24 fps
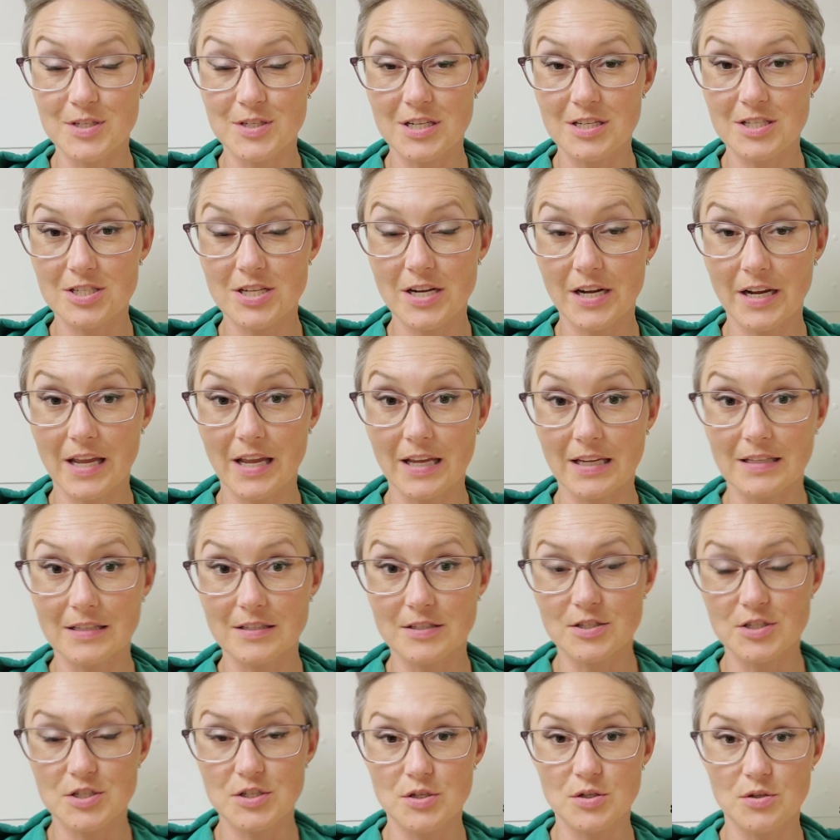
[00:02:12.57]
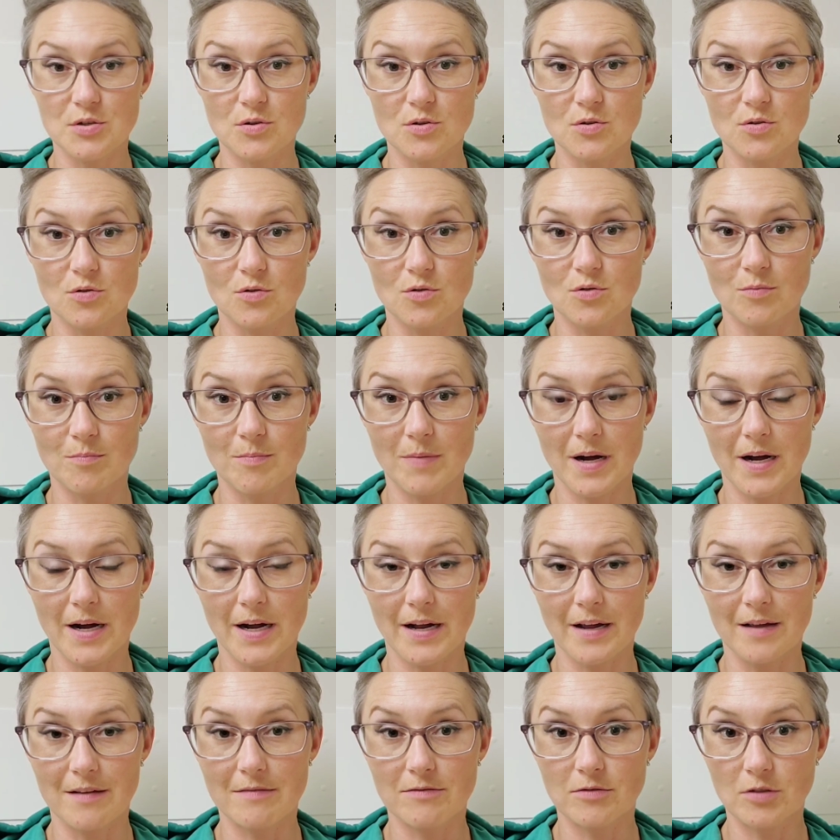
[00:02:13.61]
Just checking into
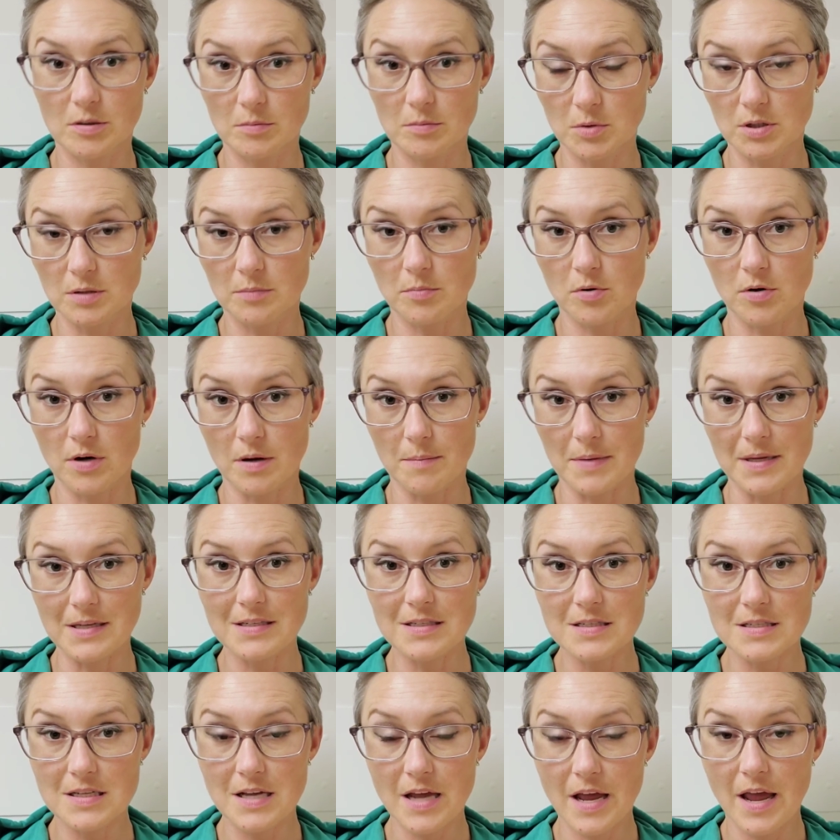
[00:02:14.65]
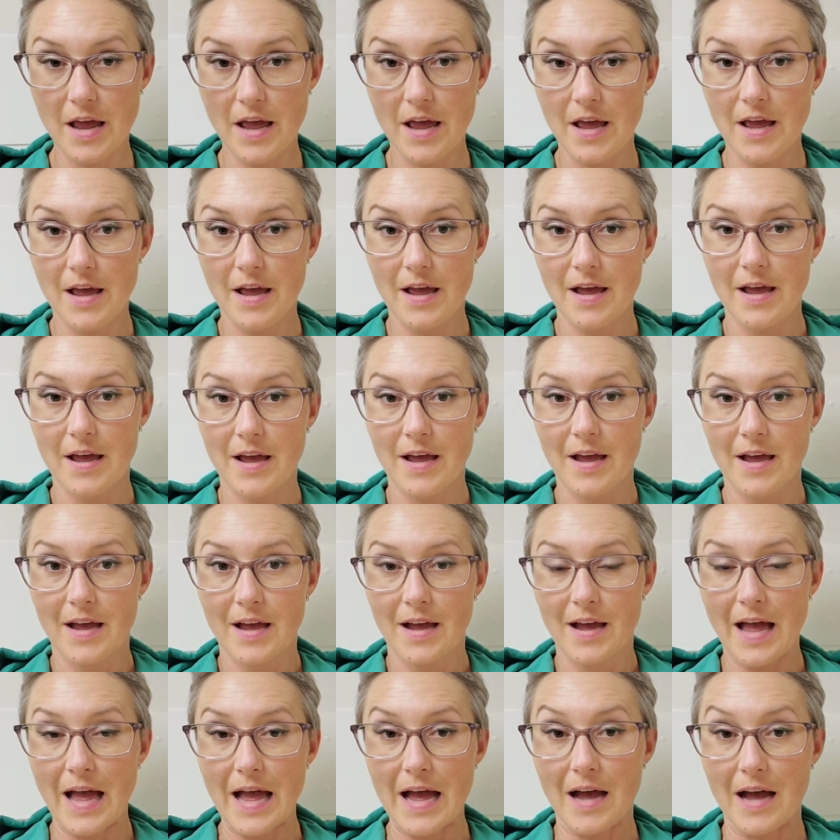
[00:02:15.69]
my formal appointment.
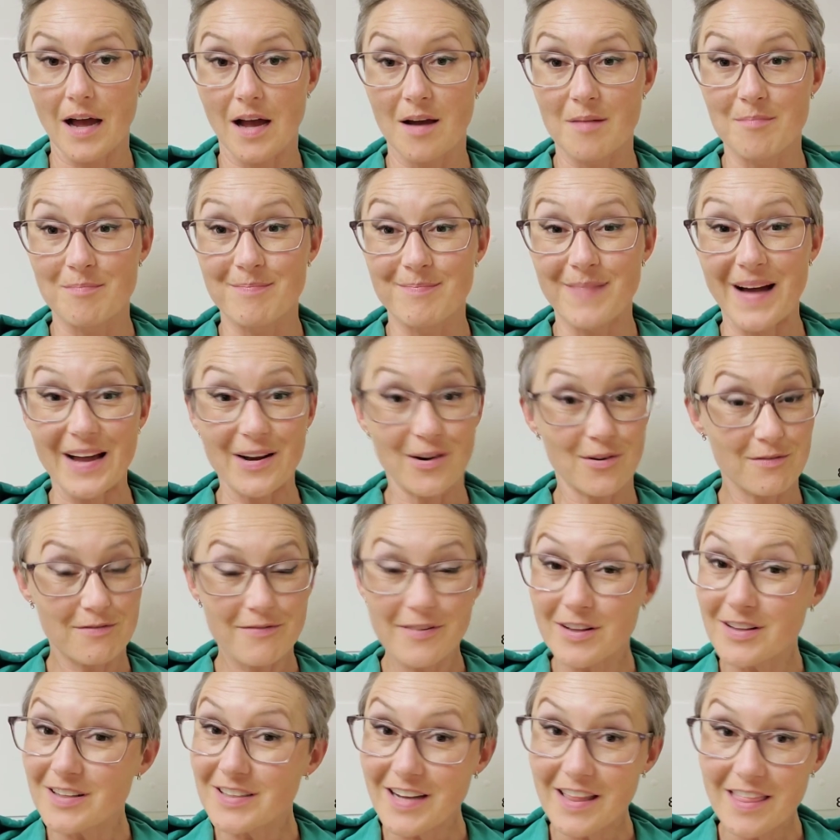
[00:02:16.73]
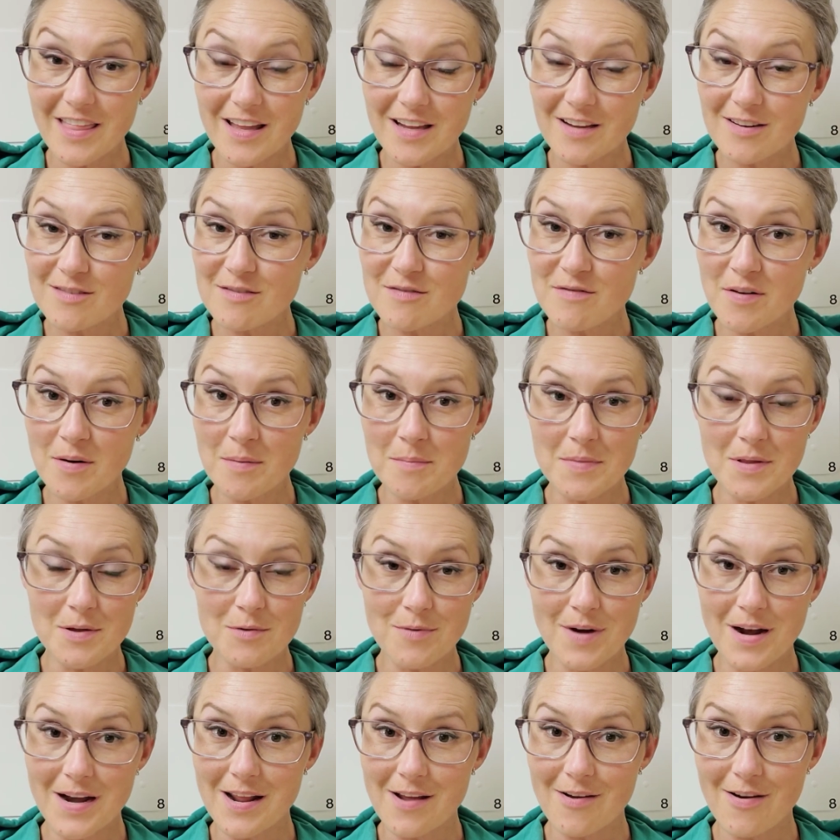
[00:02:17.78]
Um, I don't feel anything from the
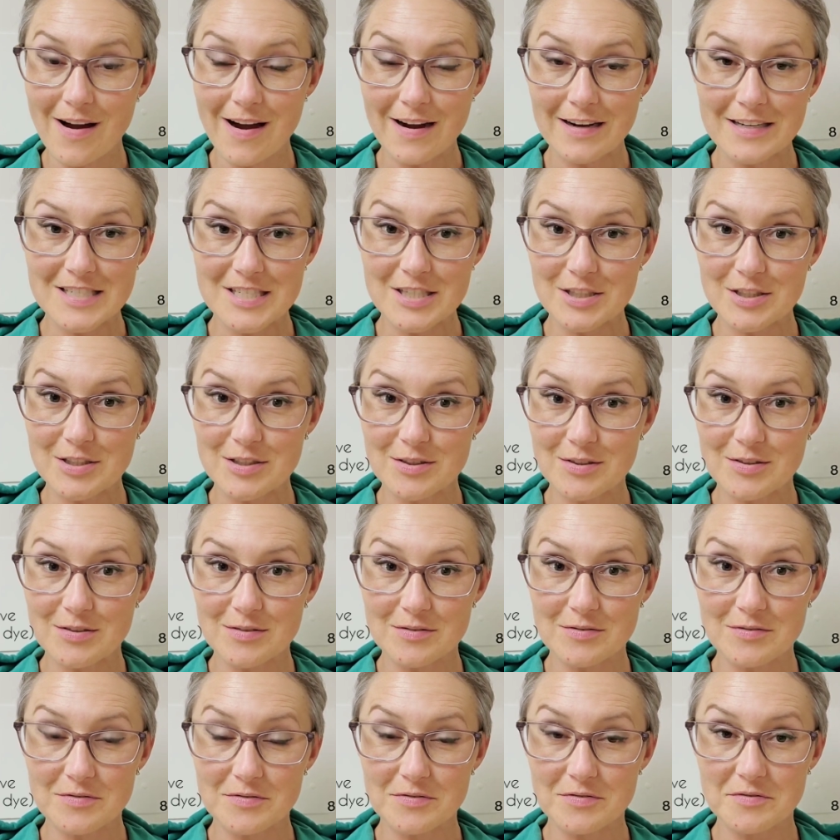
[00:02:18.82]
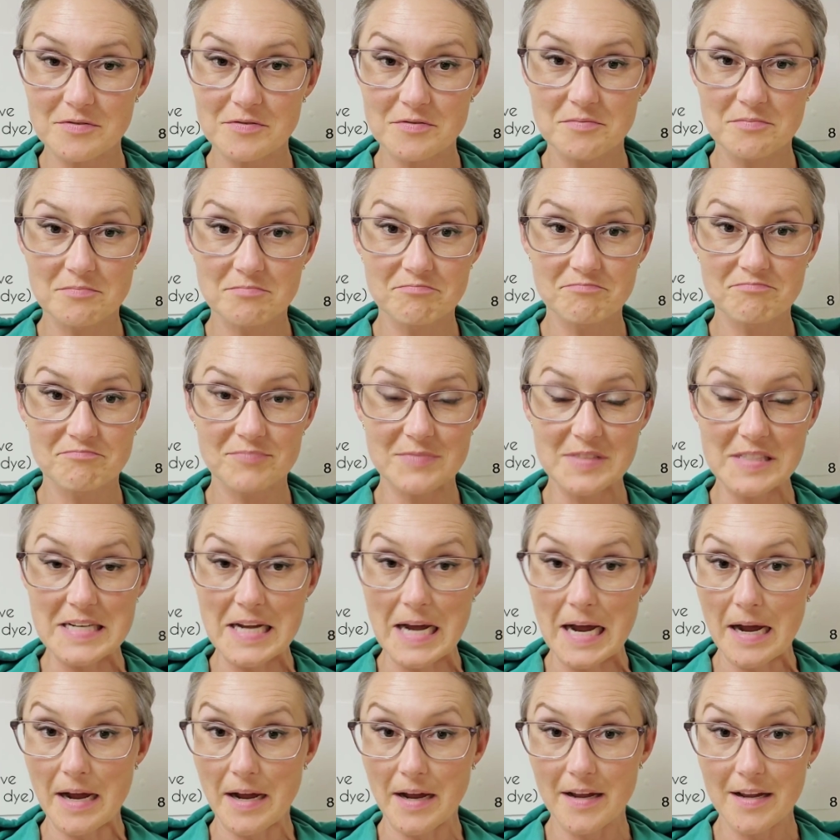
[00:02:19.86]
radioactive
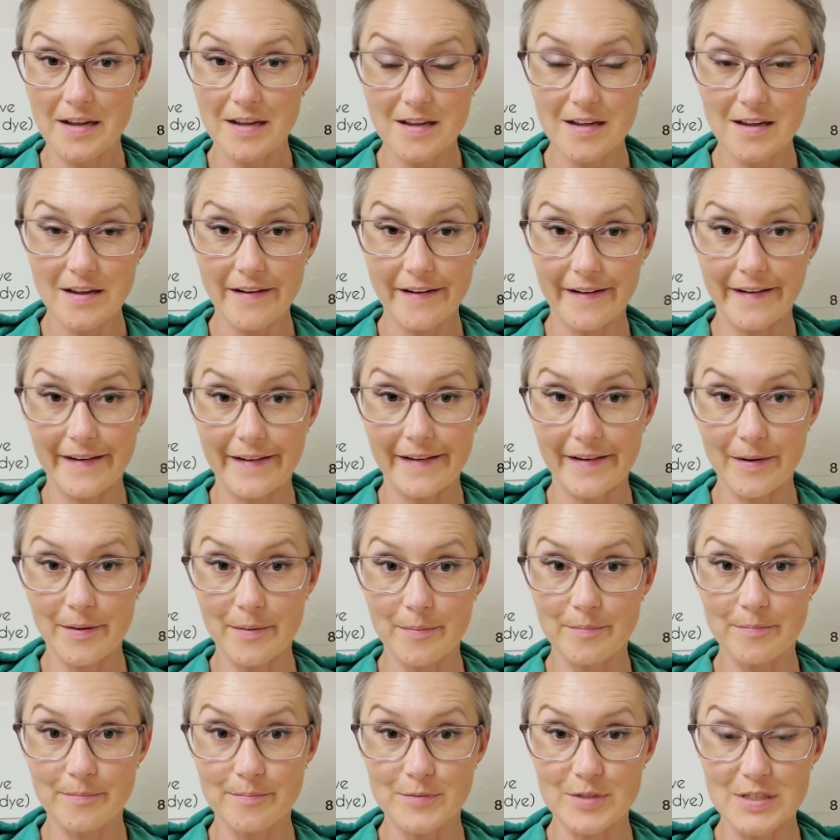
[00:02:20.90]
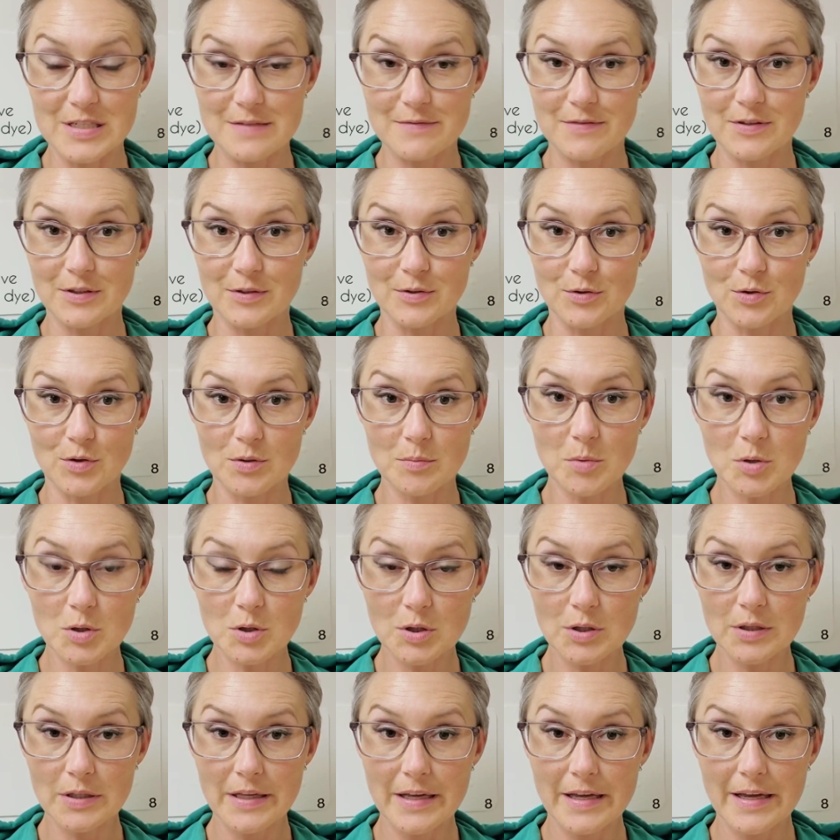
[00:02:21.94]
dye, um, just feel normal,
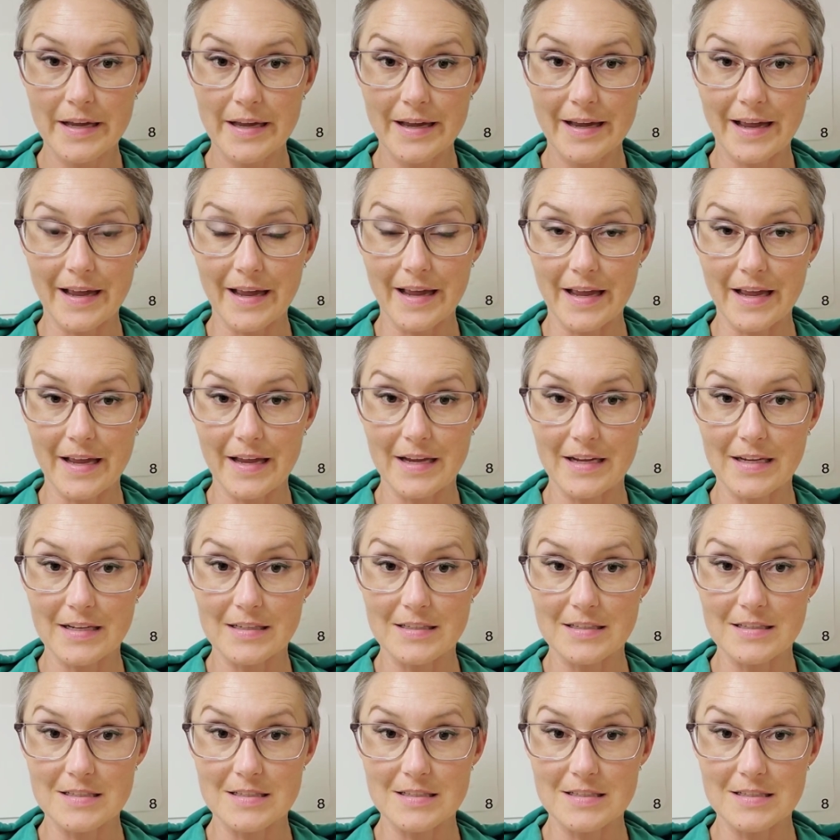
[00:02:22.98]
and